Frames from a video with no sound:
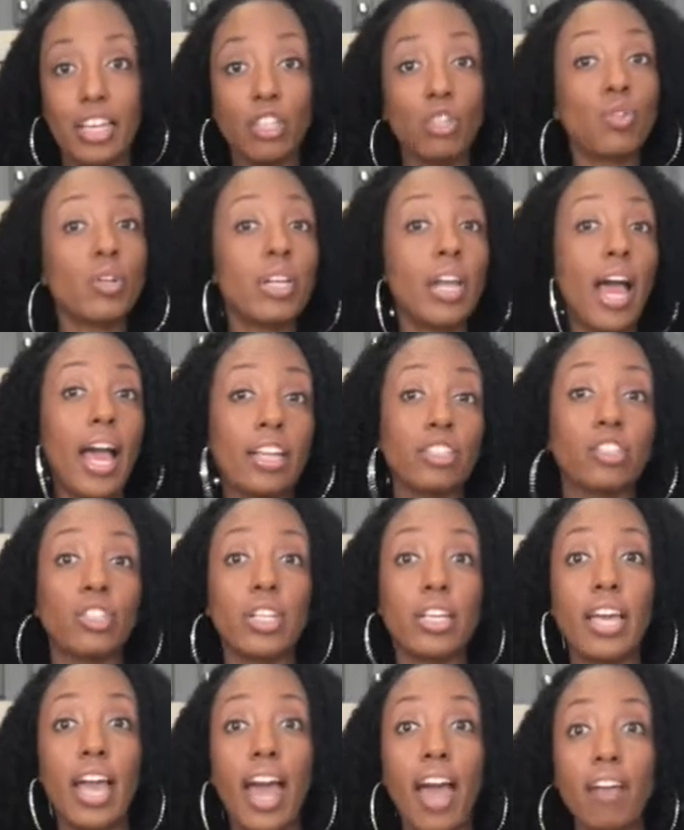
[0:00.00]
And you can
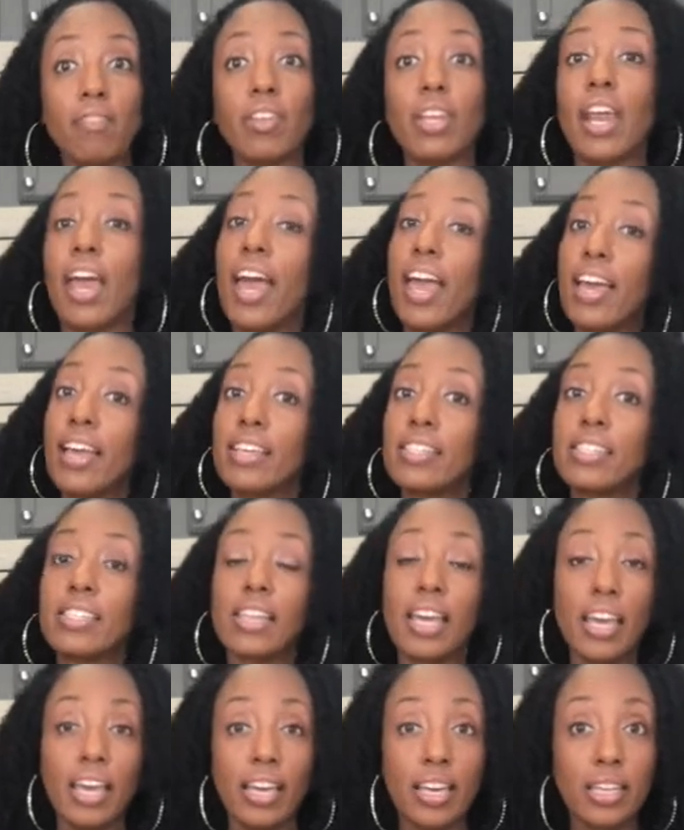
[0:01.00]
actually have it
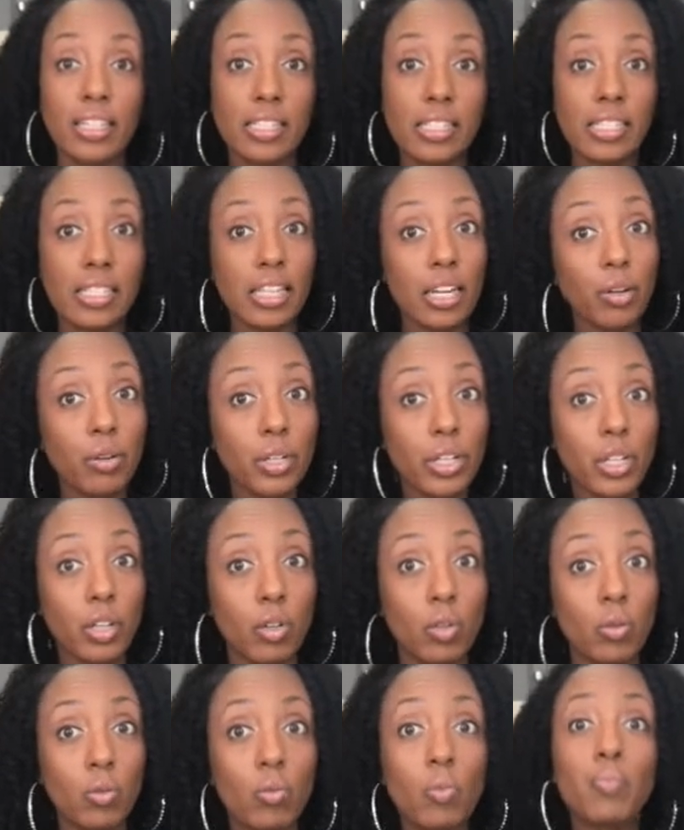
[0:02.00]
as a
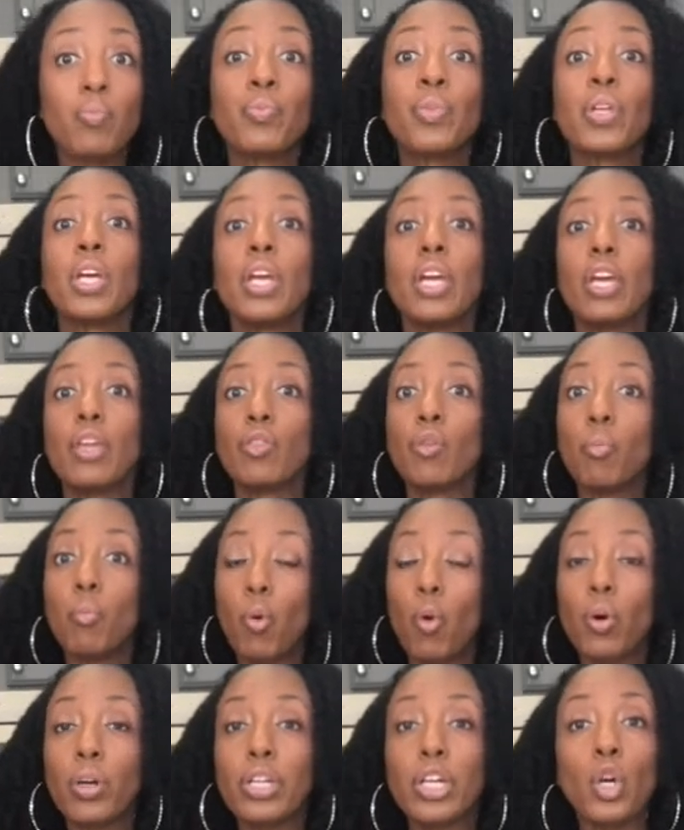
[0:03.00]
cereal in the
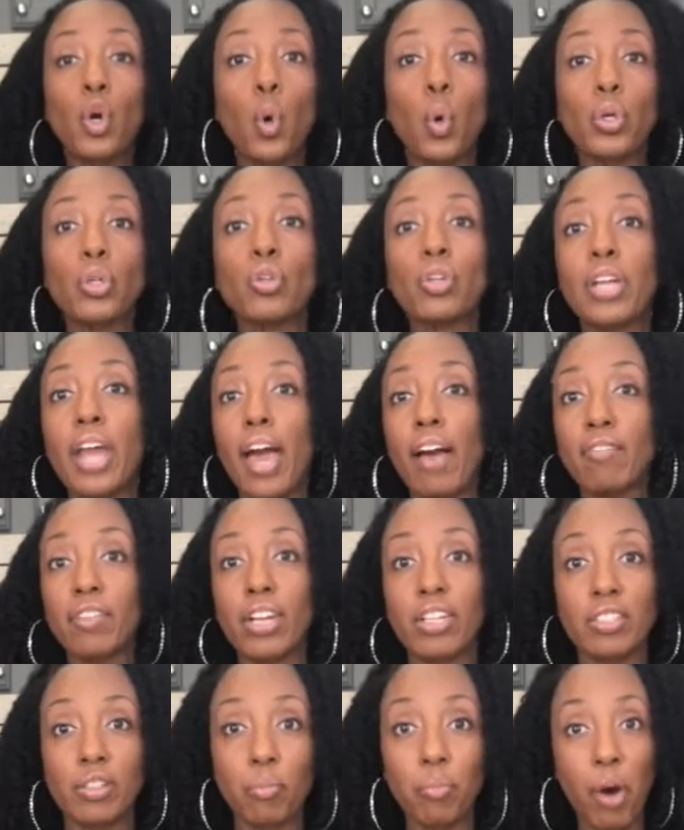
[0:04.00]
morning, or you can have it
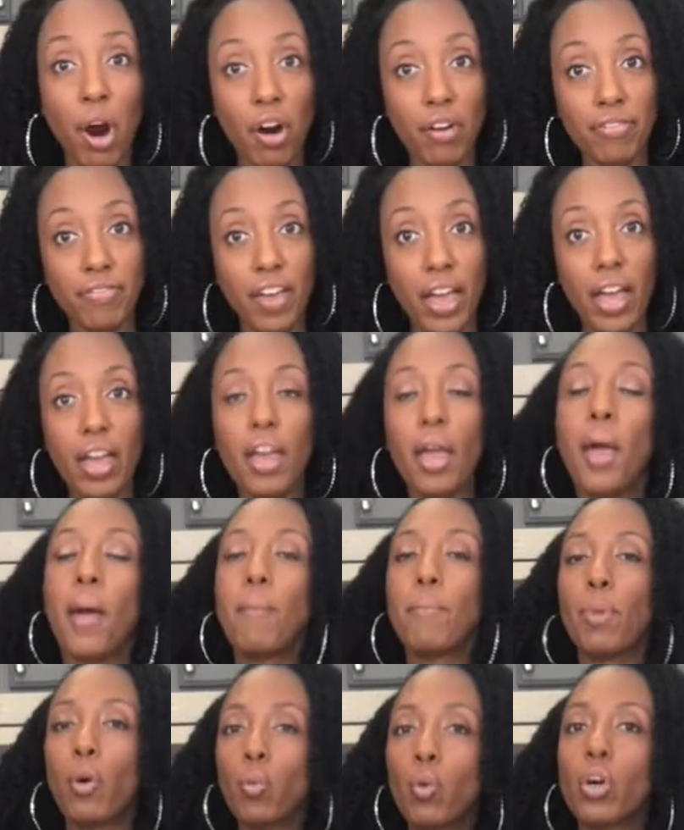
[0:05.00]
as a parfait,
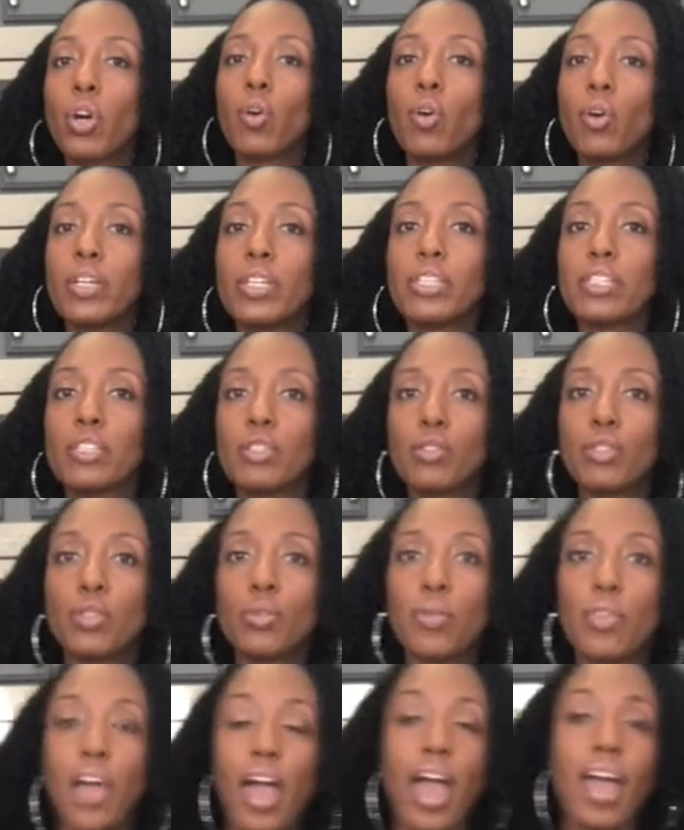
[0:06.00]
but we're going to
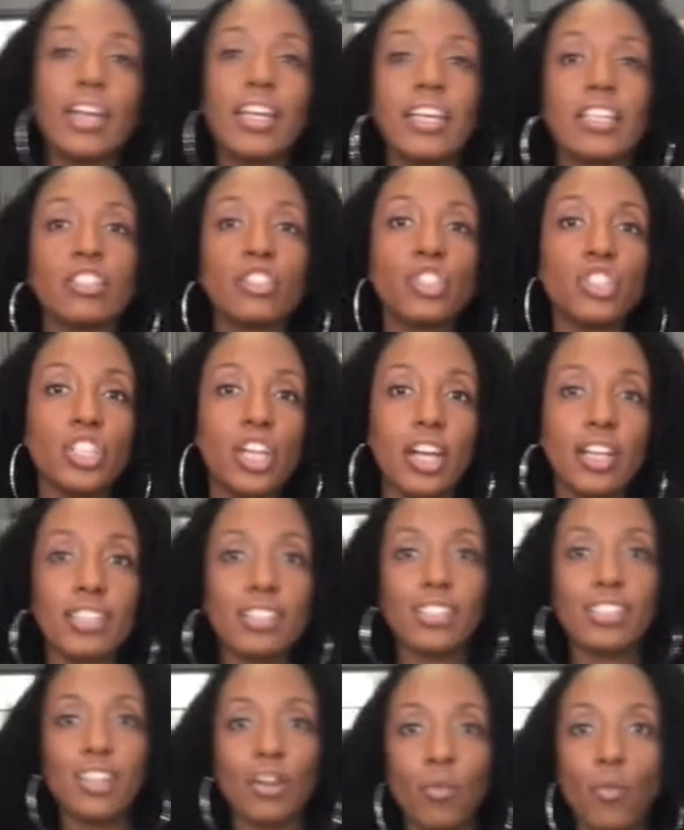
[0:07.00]
do that in
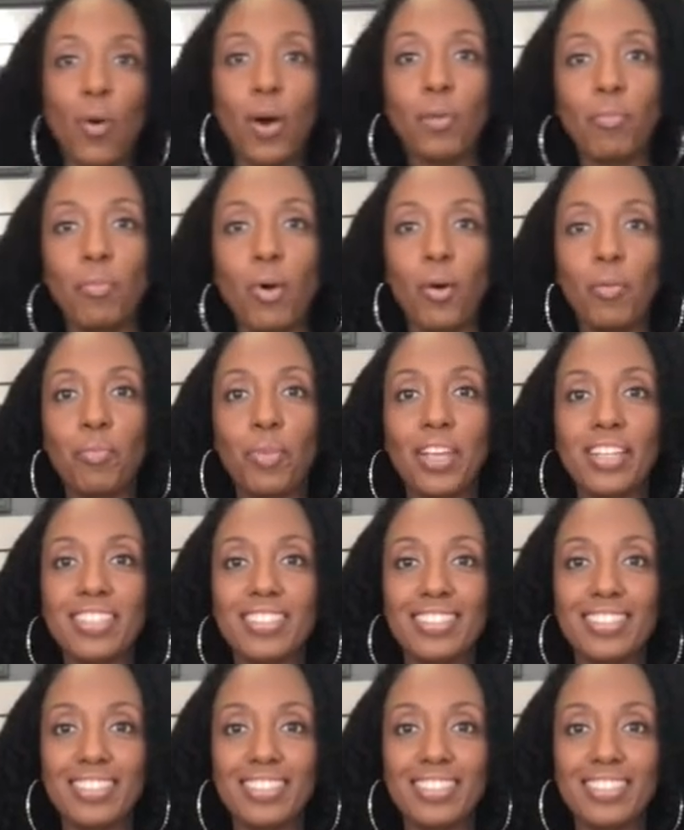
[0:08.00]
just one moment.